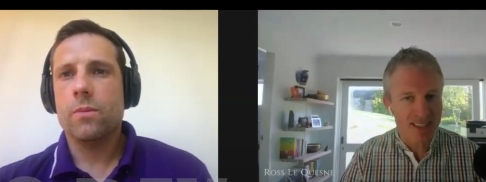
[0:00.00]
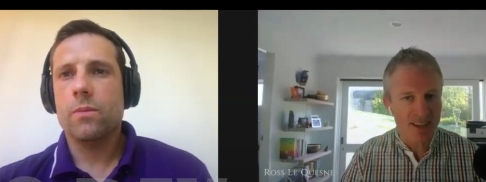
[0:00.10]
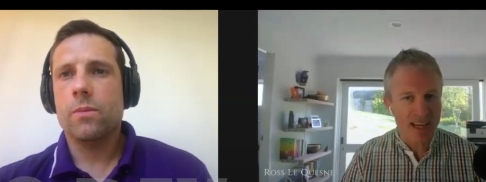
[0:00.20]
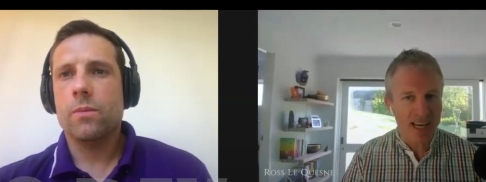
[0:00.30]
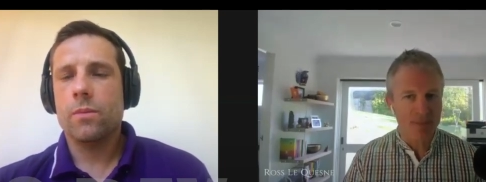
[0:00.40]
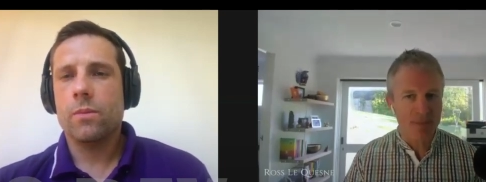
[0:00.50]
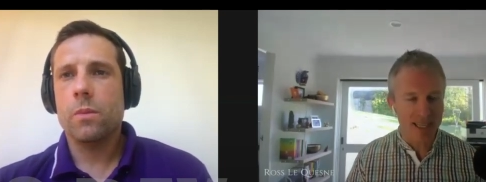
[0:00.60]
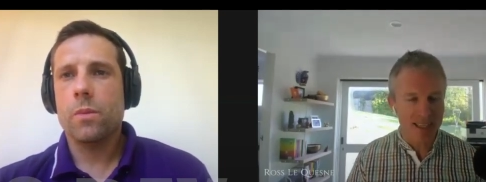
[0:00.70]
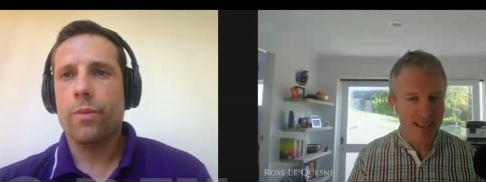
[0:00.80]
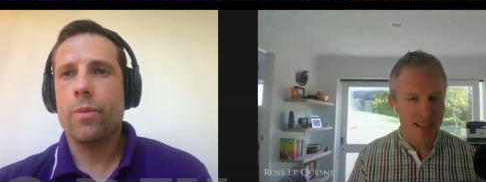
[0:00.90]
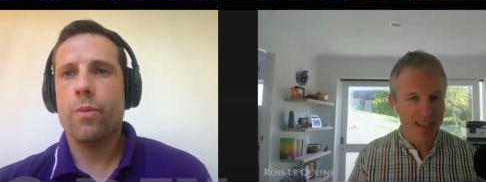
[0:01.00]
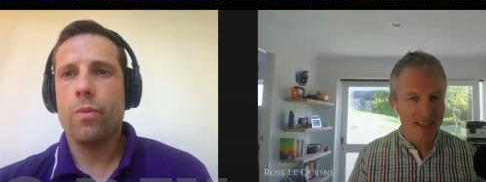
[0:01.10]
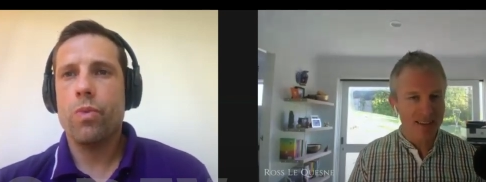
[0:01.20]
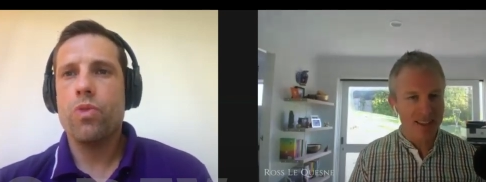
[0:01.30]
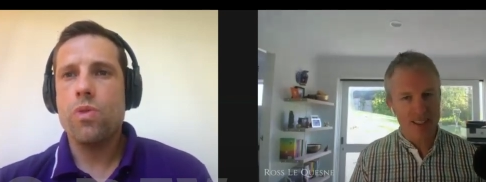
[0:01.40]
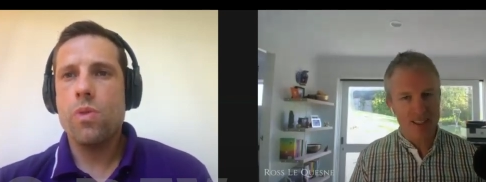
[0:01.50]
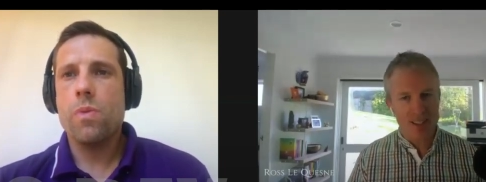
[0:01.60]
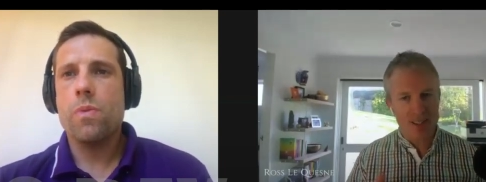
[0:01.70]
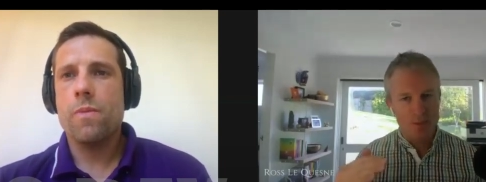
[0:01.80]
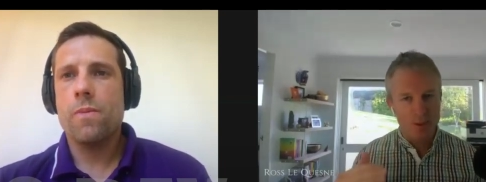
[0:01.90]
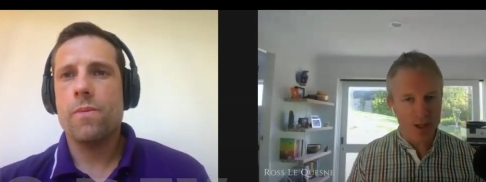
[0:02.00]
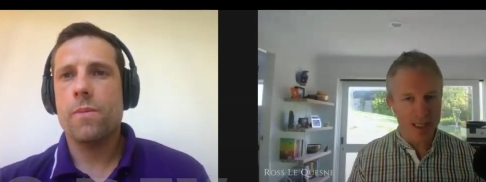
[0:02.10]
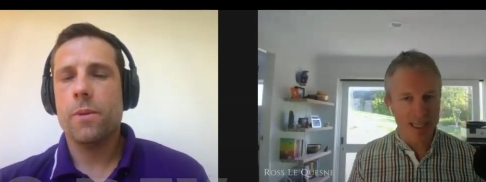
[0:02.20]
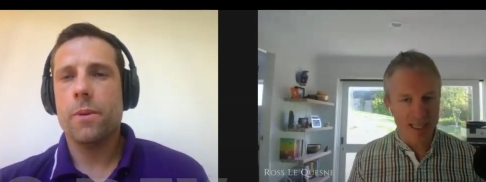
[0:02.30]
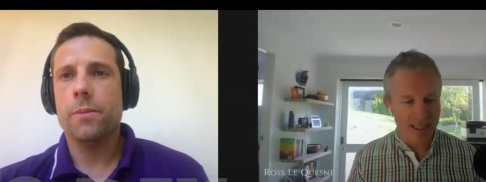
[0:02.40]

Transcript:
Speaker 1: So that meant that you just weren't getting